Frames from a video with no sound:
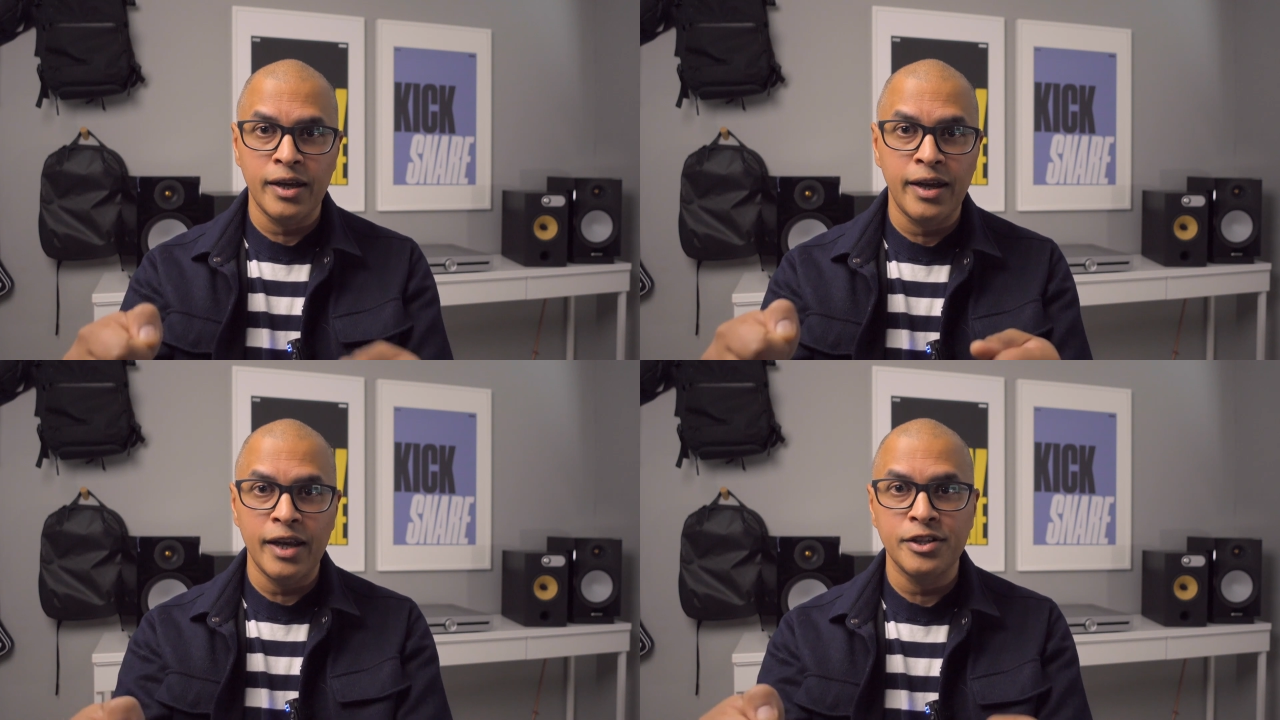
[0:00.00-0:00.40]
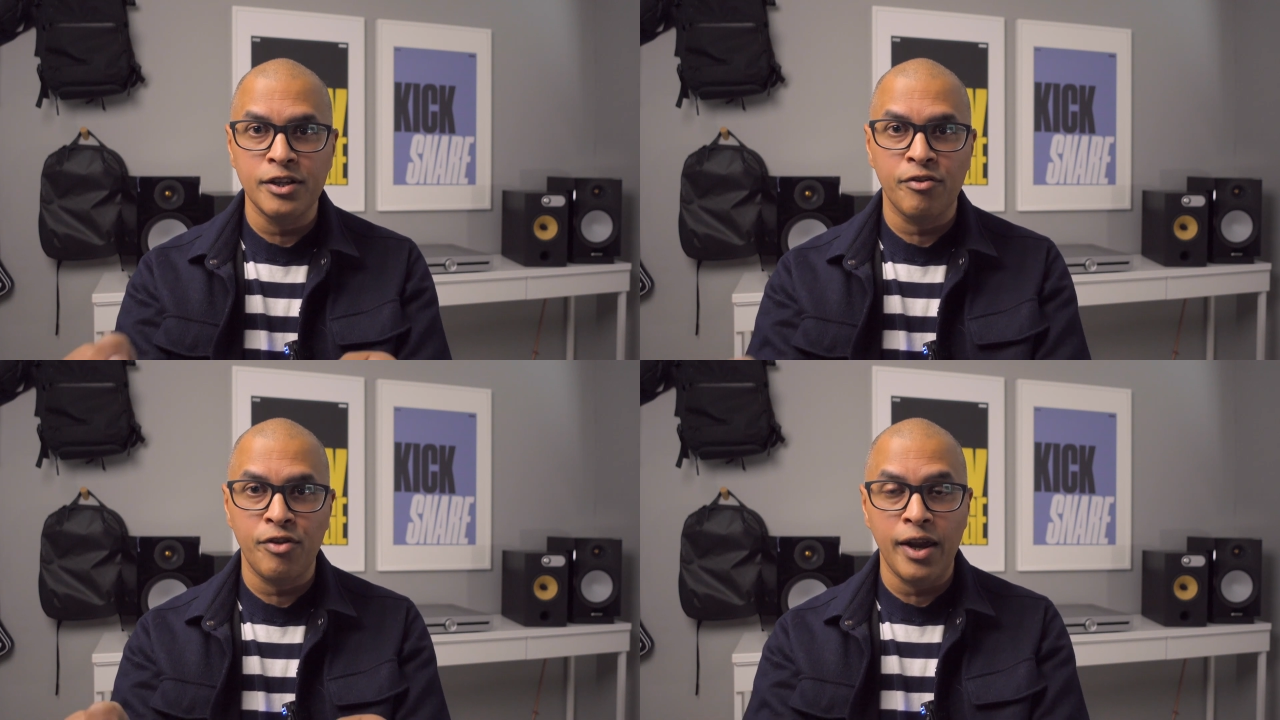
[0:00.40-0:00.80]

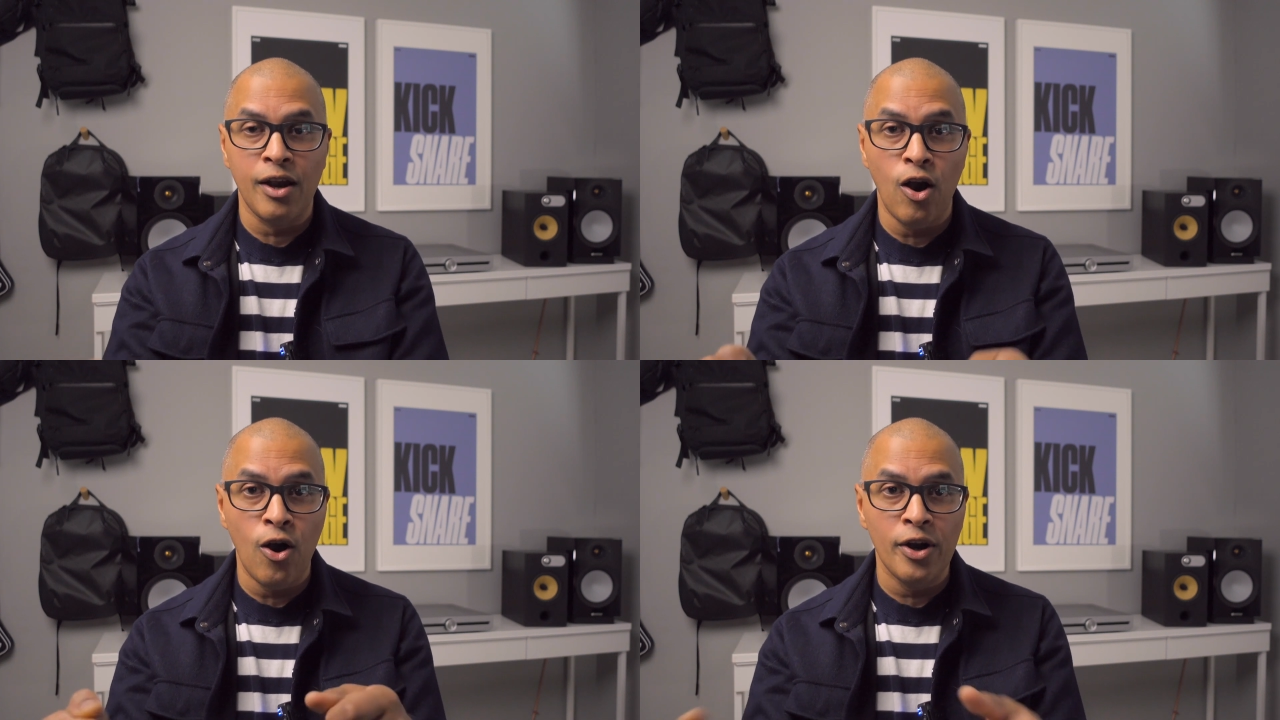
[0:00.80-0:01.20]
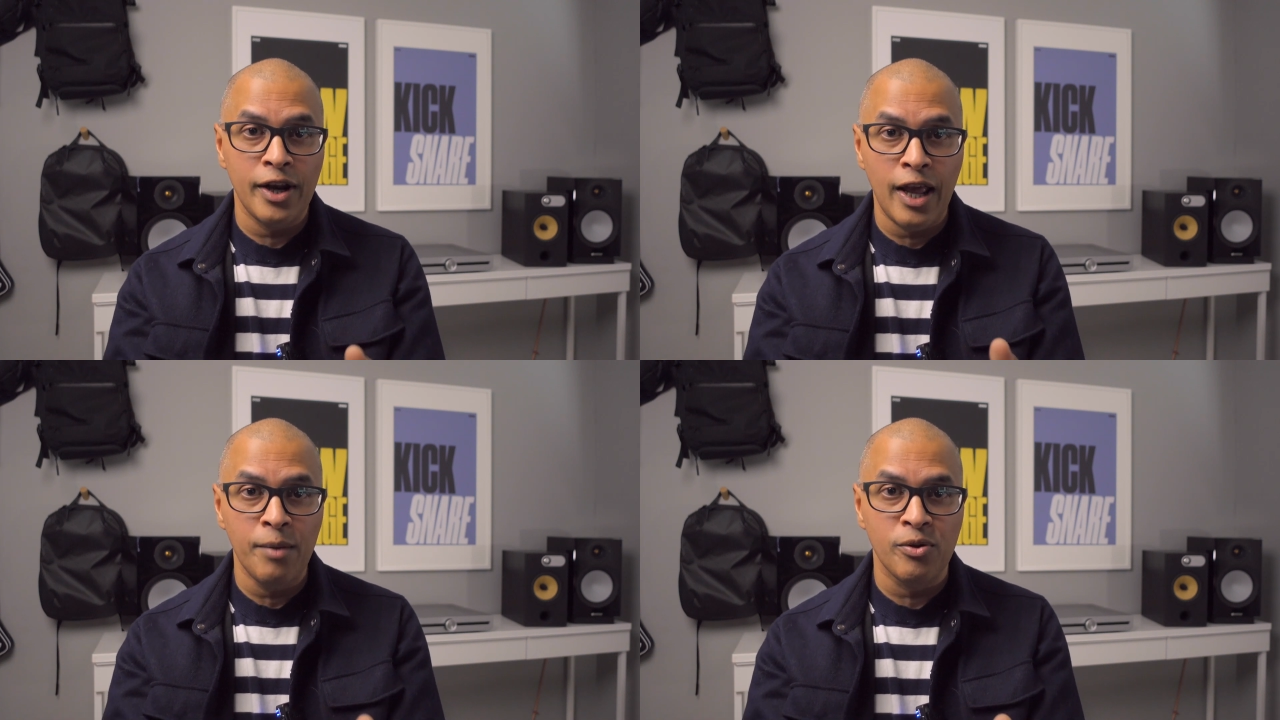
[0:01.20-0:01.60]
engaging thing on
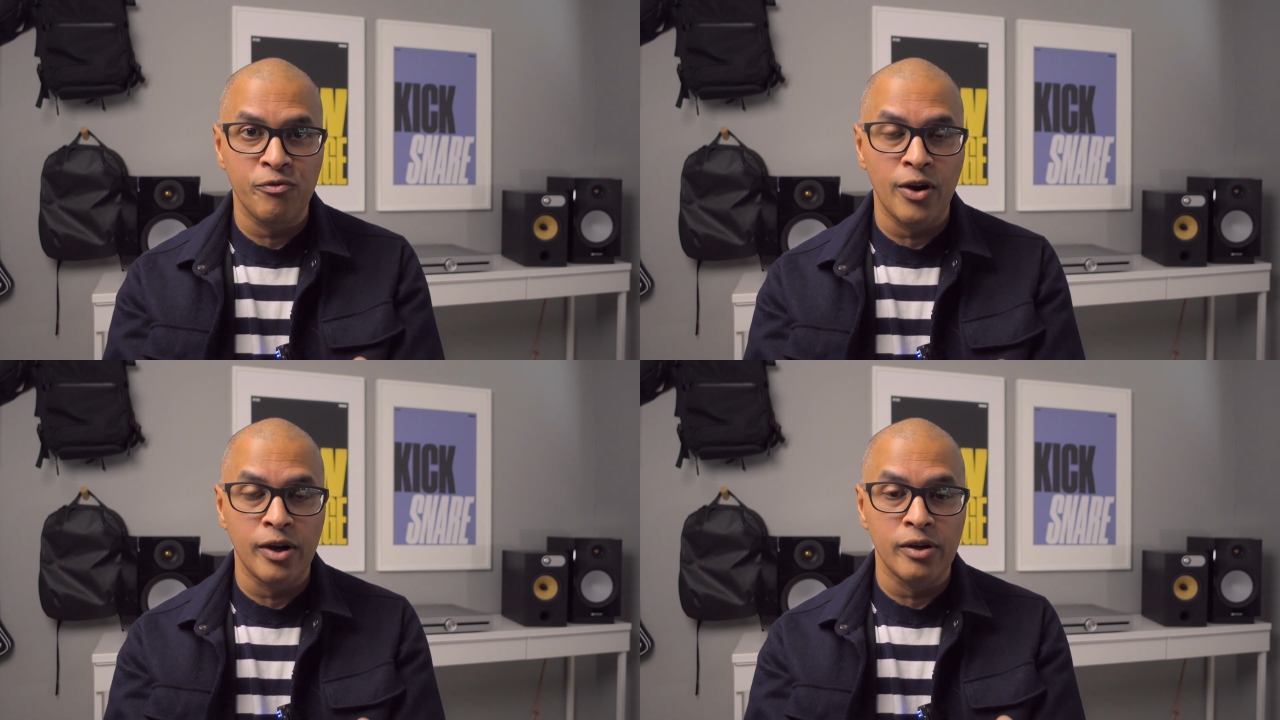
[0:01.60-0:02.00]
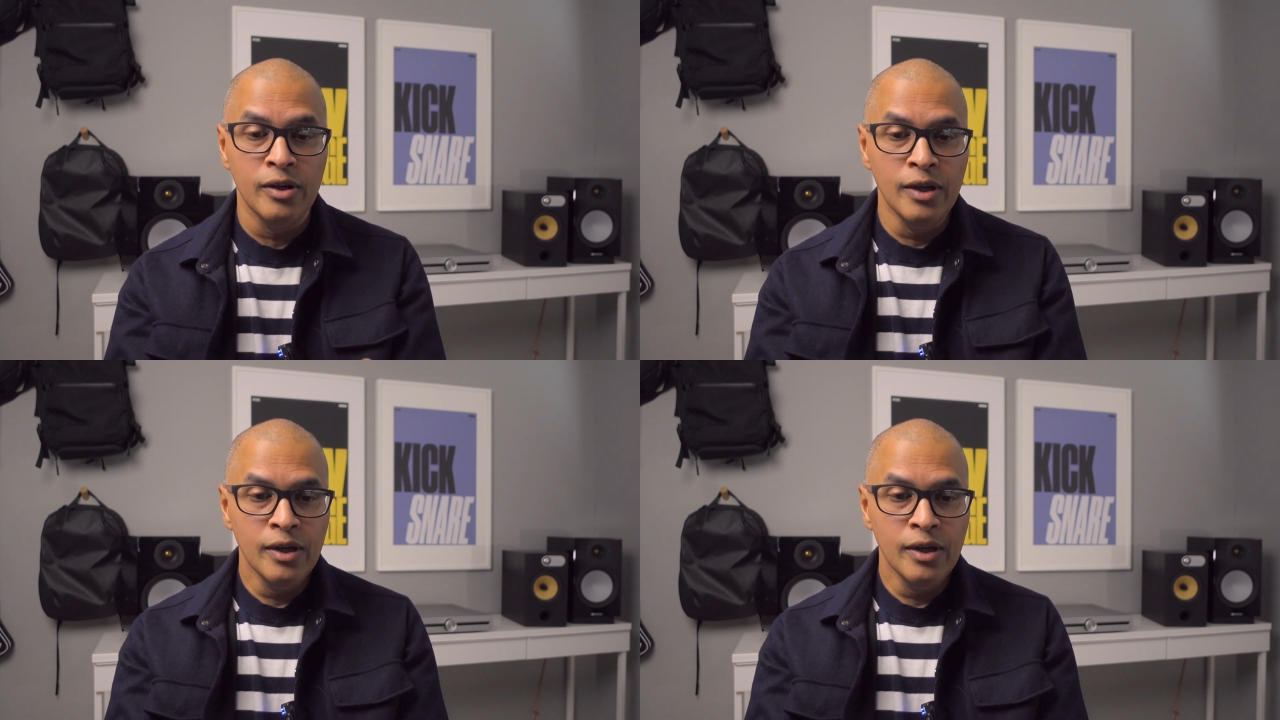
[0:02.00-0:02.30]
an amplifier,